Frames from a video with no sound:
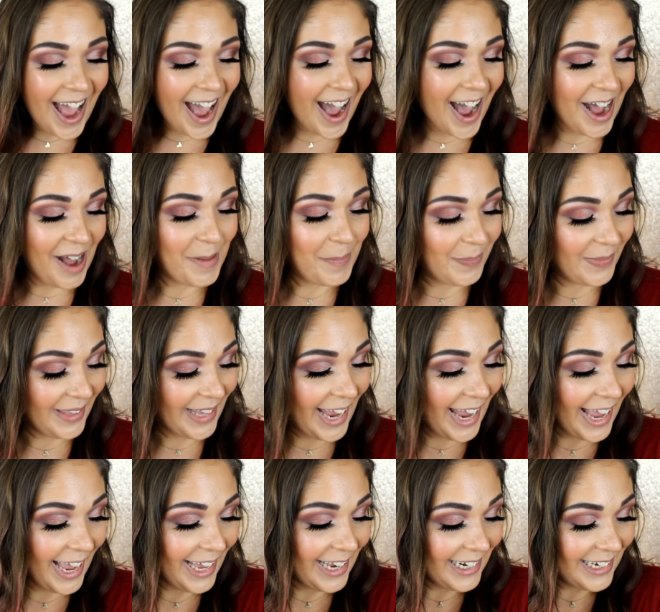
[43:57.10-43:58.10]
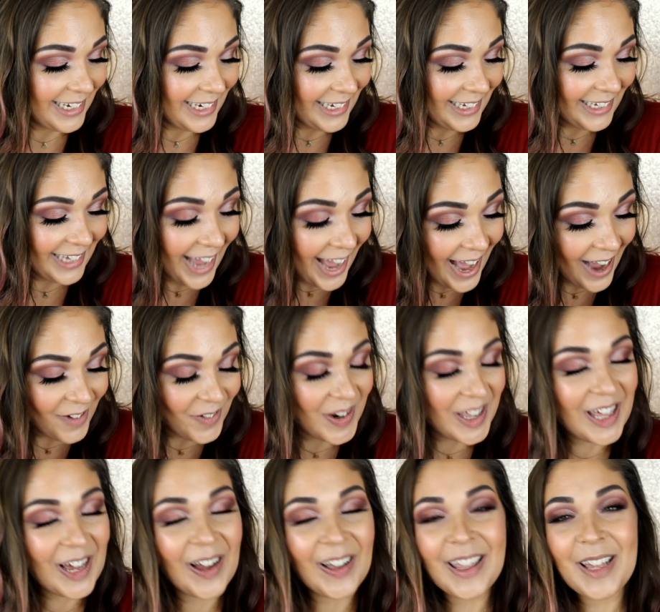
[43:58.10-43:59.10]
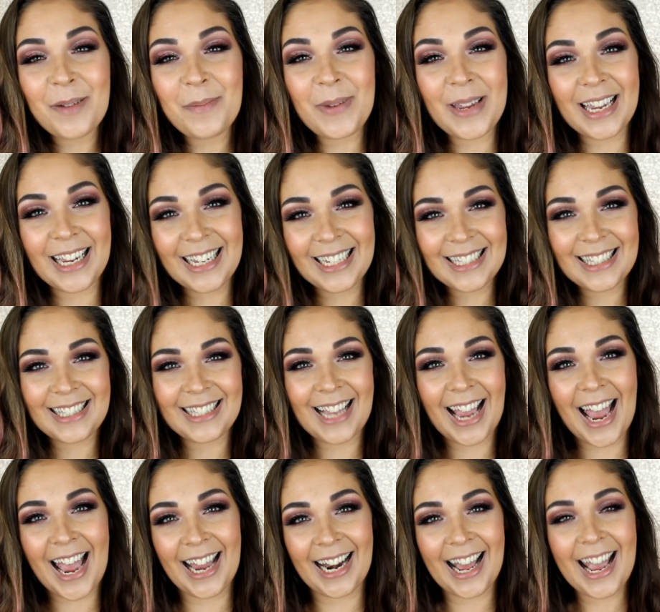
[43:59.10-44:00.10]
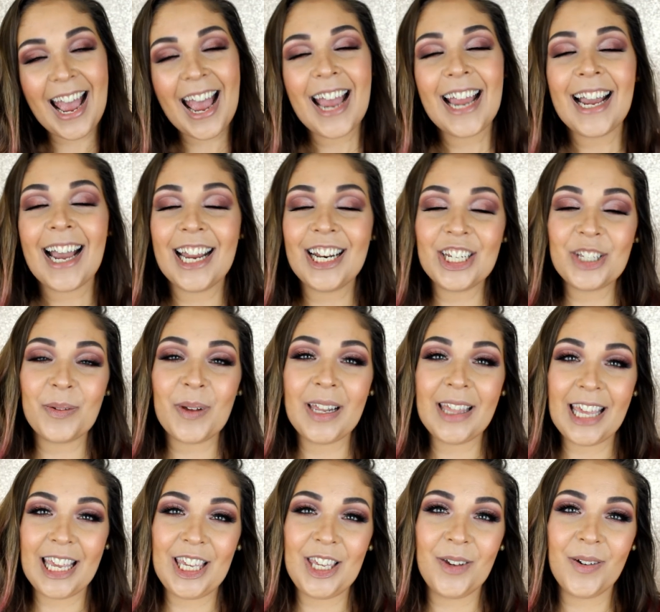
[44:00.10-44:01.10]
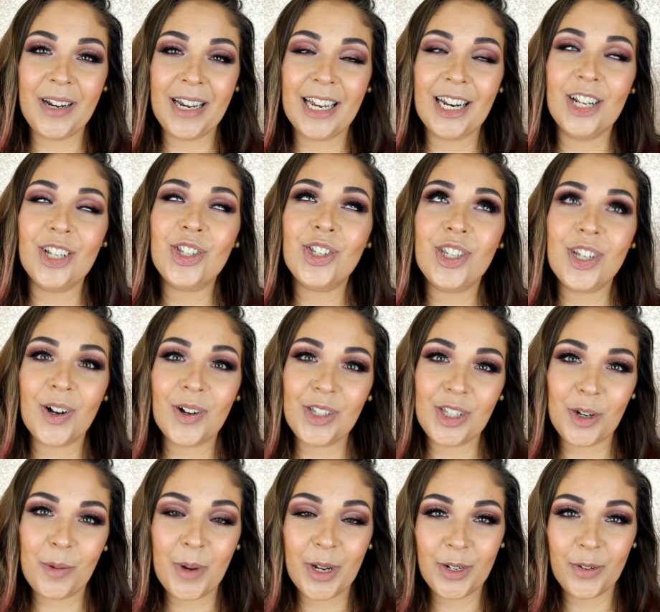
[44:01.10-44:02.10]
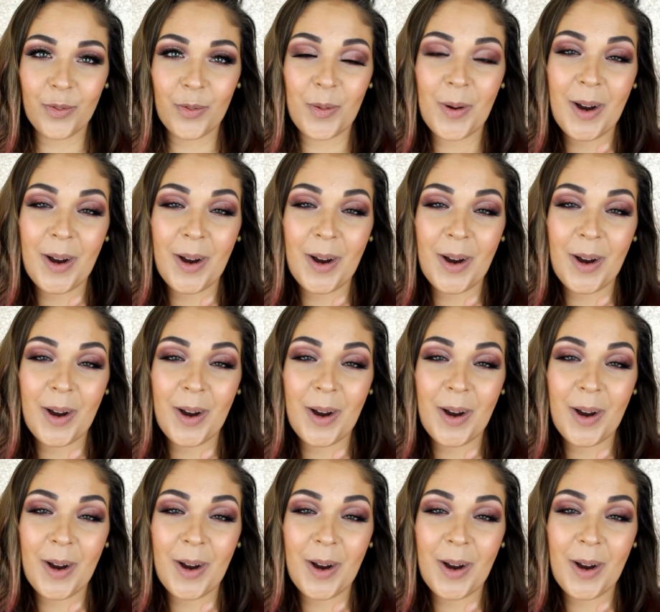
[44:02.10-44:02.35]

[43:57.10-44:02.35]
um, and yeah, with all that being said, I just want to thank you again so, so much for